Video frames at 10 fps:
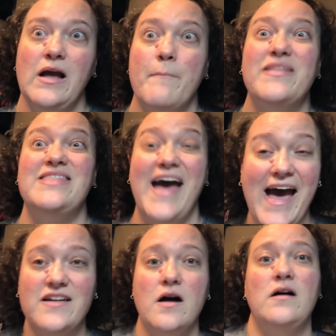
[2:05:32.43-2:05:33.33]
But that,
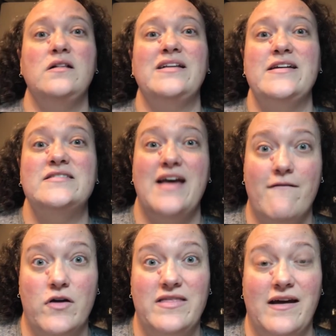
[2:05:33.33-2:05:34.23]
y'all, is
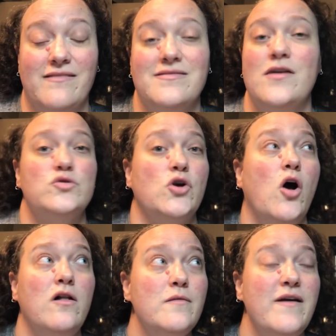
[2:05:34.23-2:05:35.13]
everything. Those are
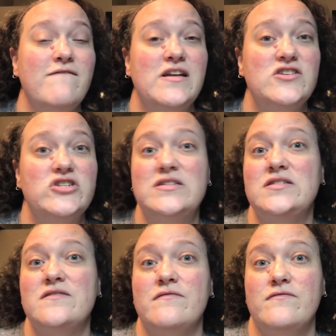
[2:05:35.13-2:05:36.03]
all of my
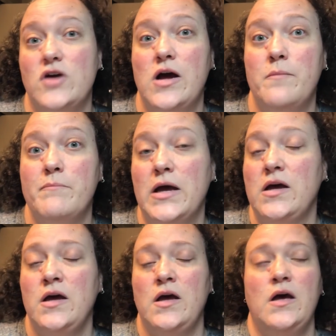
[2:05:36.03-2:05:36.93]
finishes from
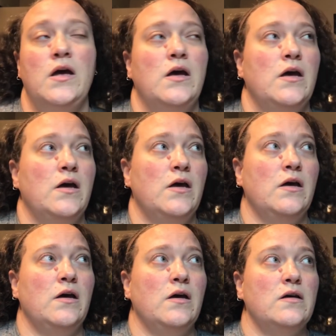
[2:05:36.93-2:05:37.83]

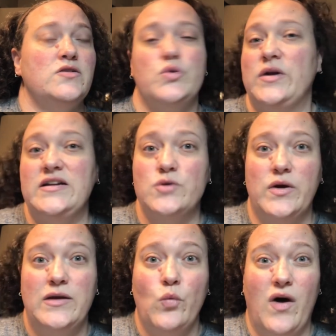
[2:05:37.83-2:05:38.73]

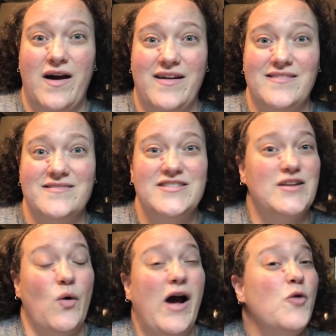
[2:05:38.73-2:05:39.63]
2021.
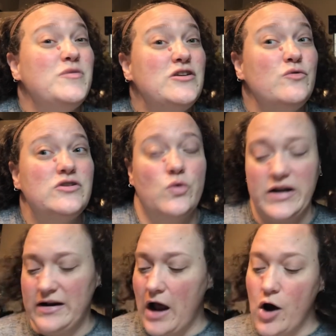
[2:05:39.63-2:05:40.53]
So I hope you enjoyed
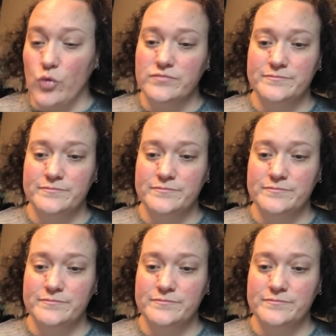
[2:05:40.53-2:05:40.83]
it. Oh,